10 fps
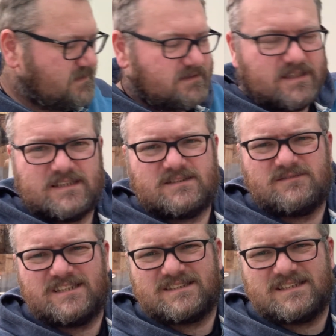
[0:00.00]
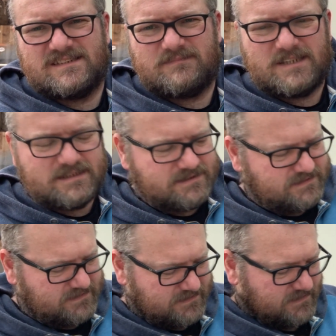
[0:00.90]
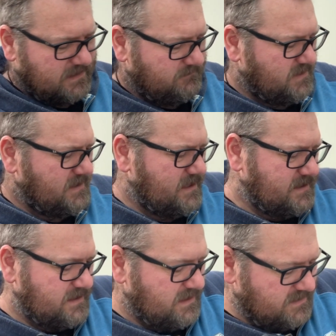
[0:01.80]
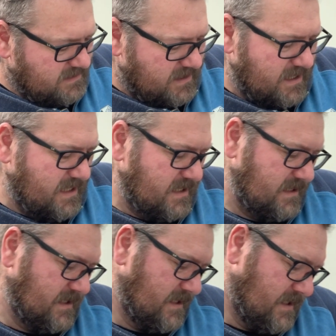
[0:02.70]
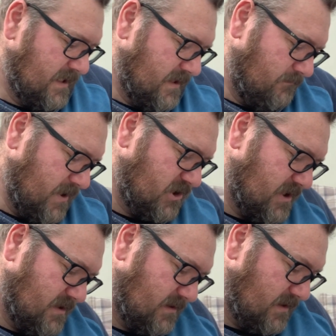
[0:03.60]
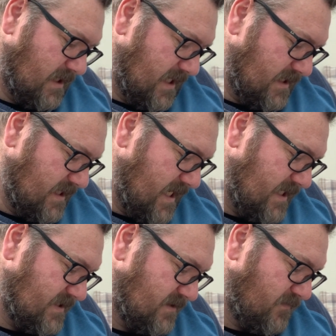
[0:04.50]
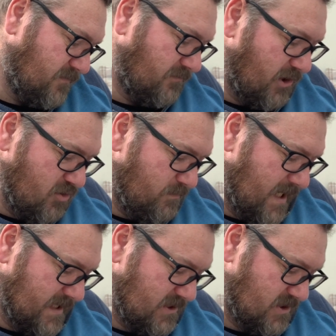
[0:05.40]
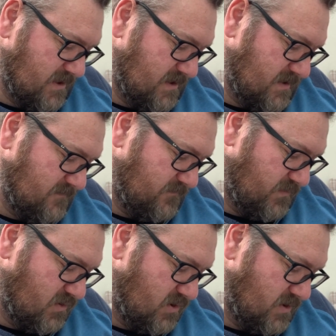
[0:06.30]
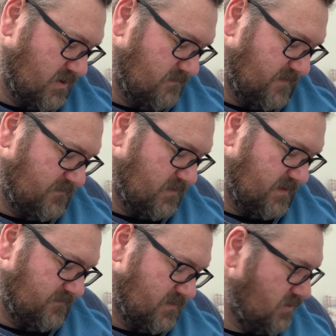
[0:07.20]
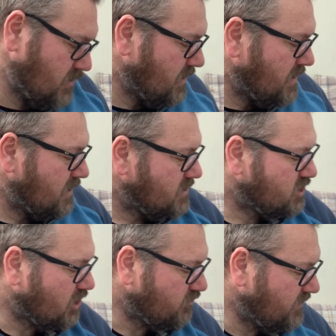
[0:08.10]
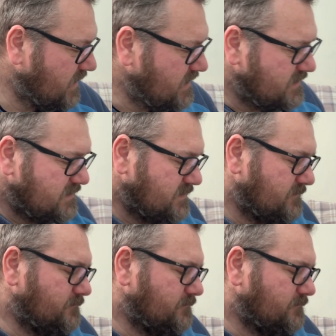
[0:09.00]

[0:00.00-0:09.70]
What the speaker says: There's your Redskins badge. But this is a Mitchell and Ness throwback shirt for number 44, John Riggins.